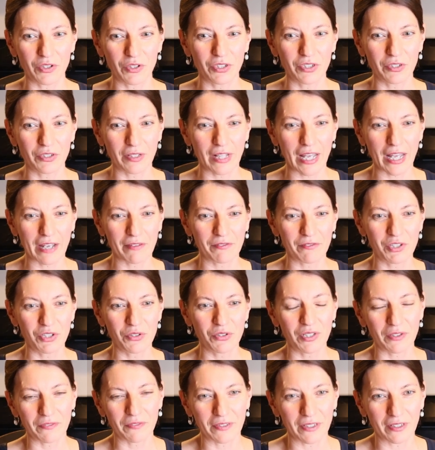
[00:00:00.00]
you'll have 2
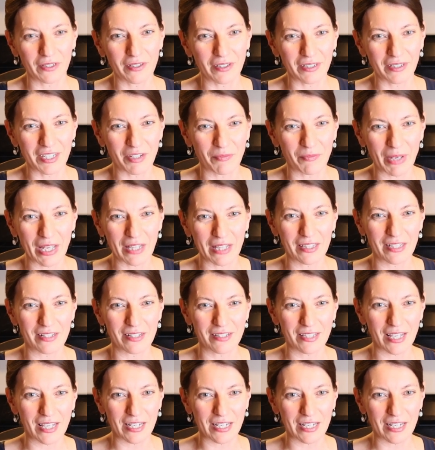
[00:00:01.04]
different cooking methods,